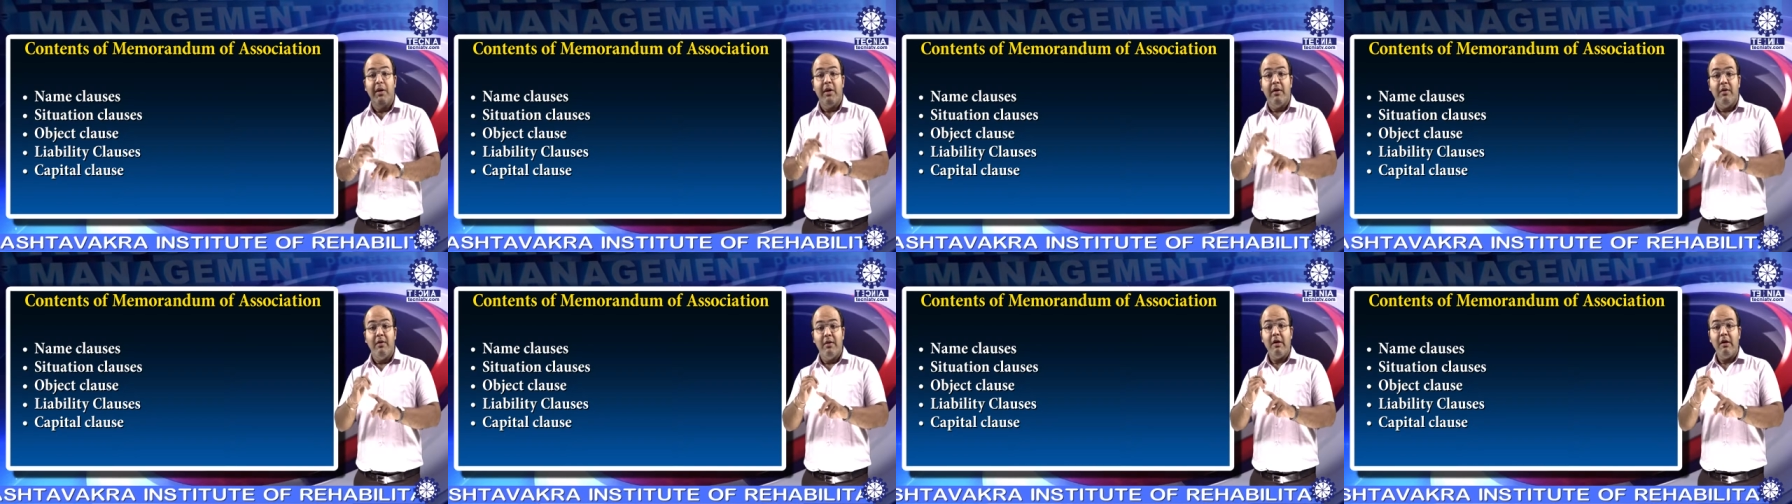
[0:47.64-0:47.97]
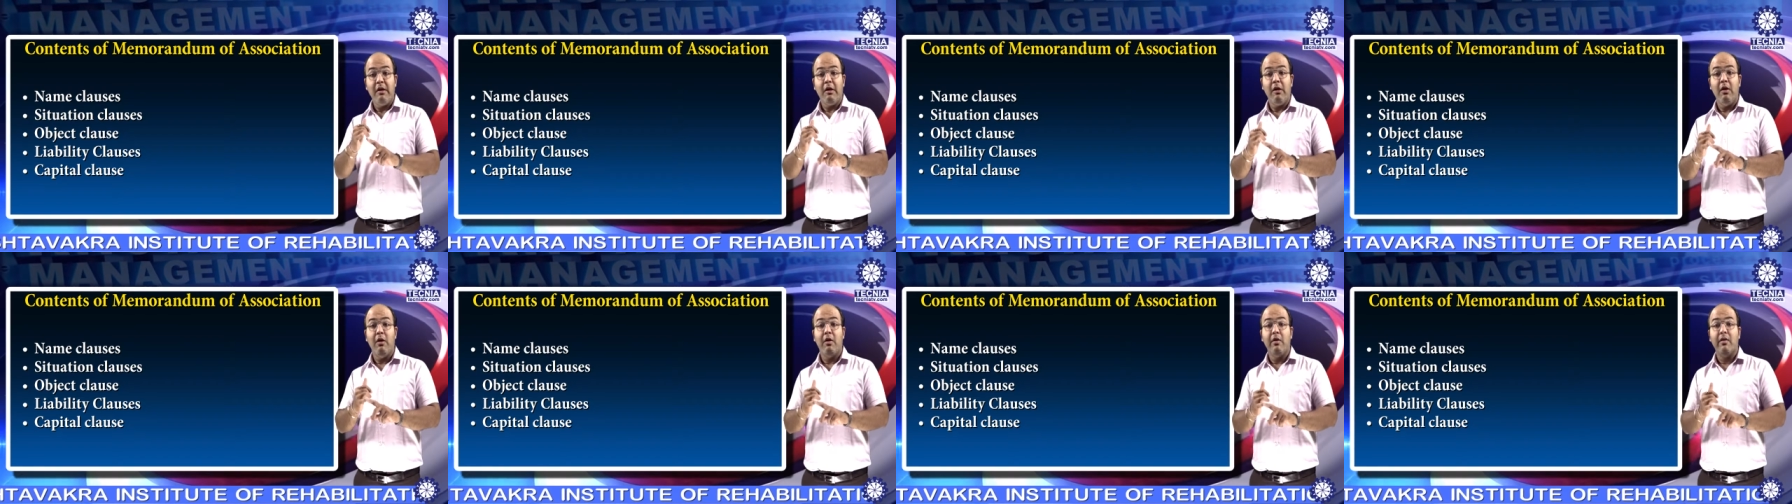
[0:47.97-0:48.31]
This
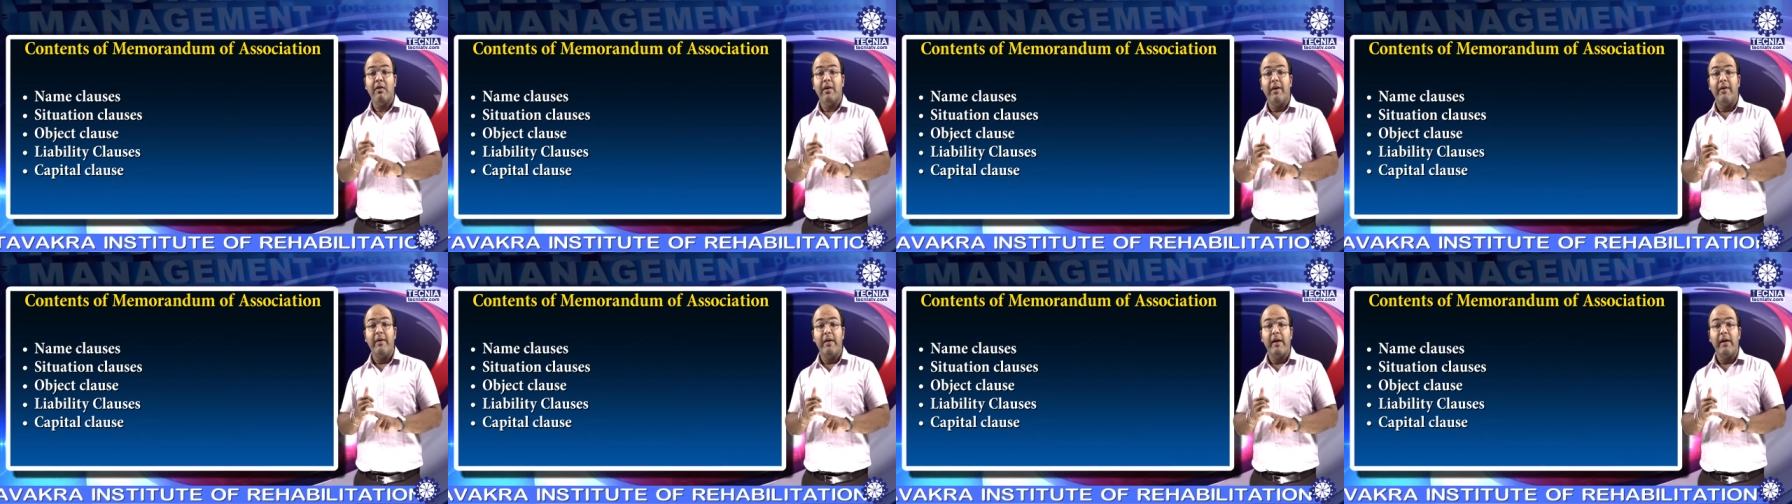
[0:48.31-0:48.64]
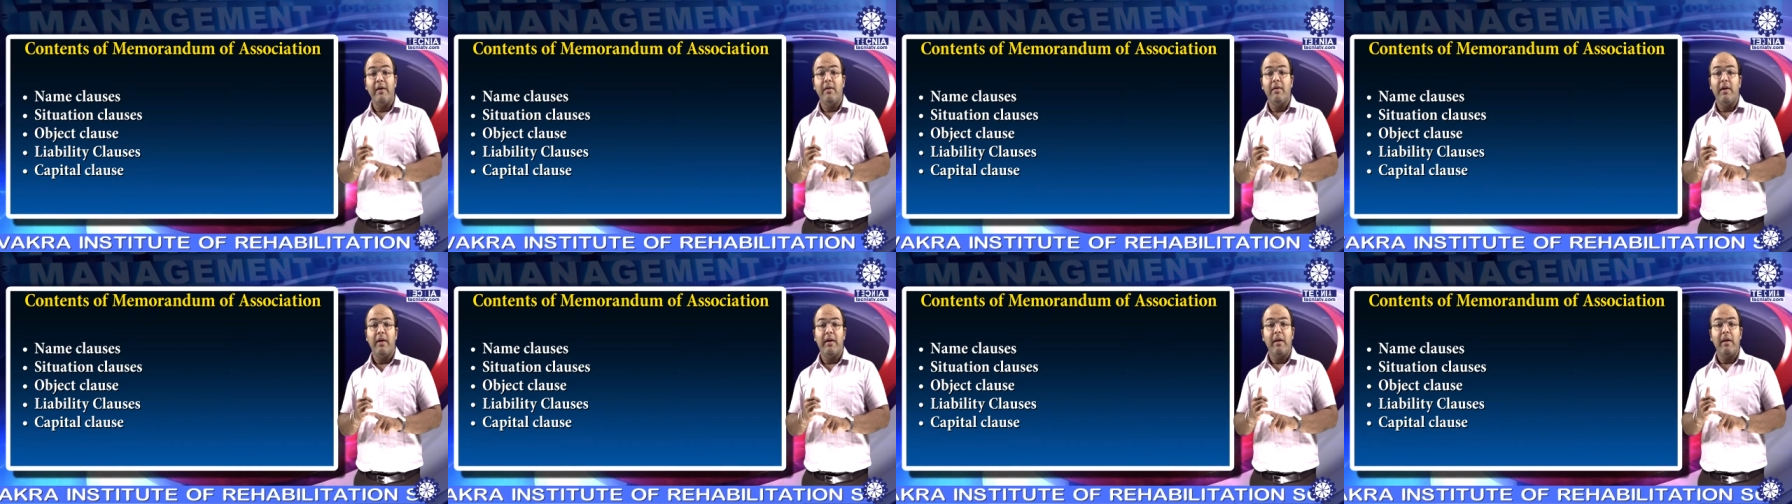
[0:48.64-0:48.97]
clause
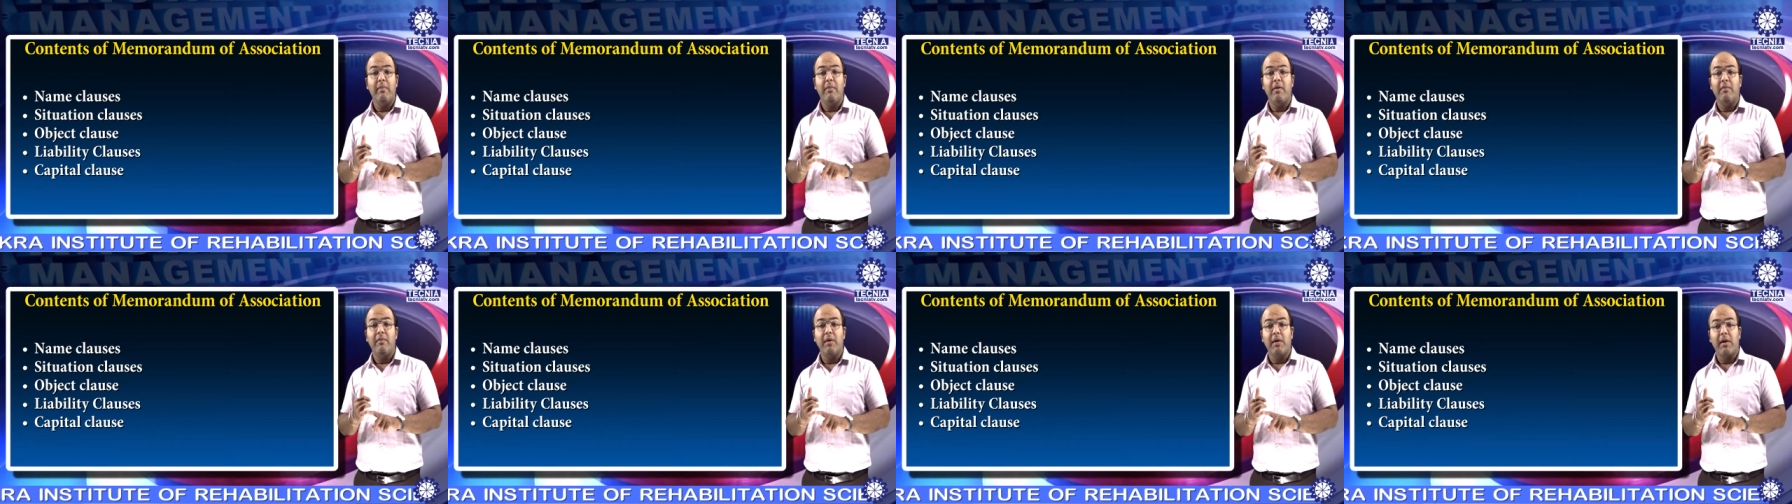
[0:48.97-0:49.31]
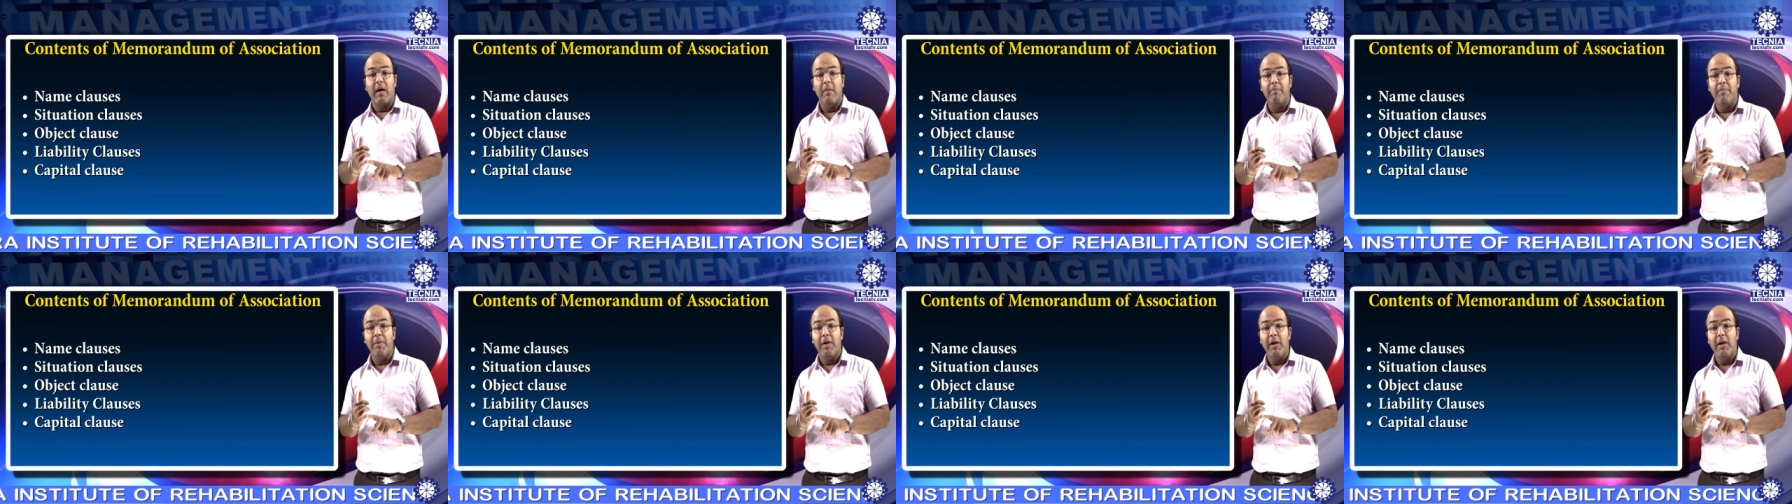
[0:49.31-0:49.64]
contains the name of the
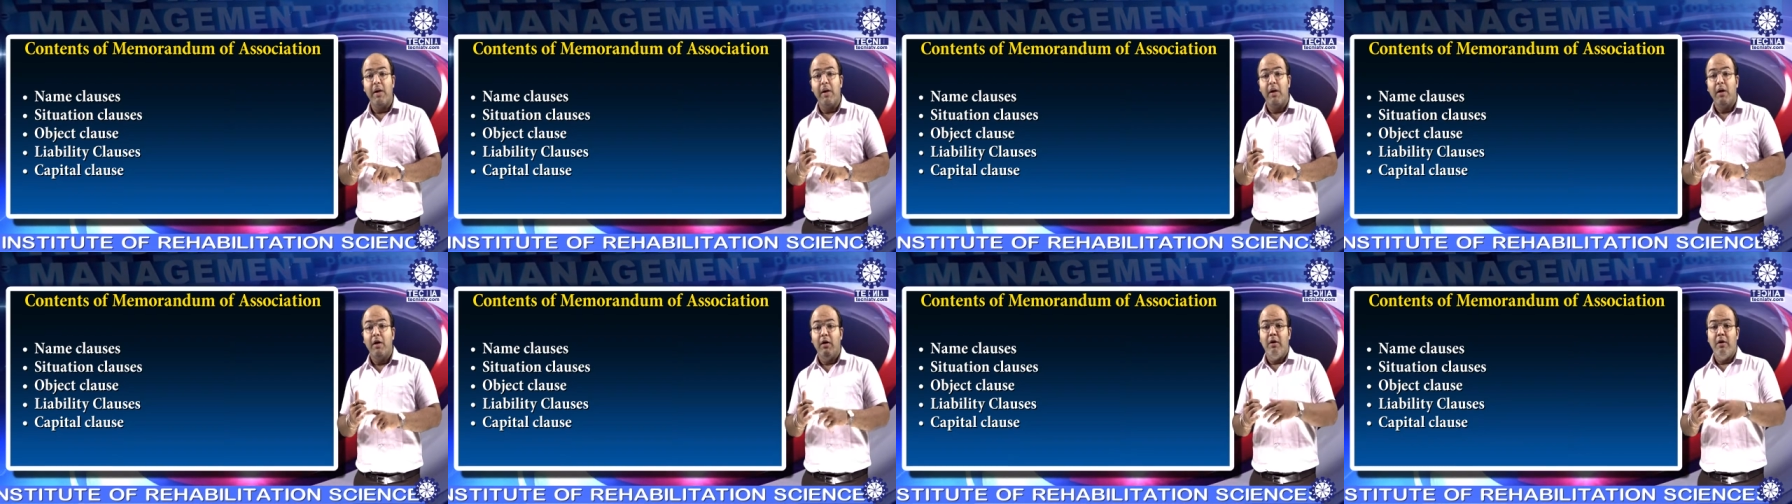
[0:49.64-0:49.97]
company.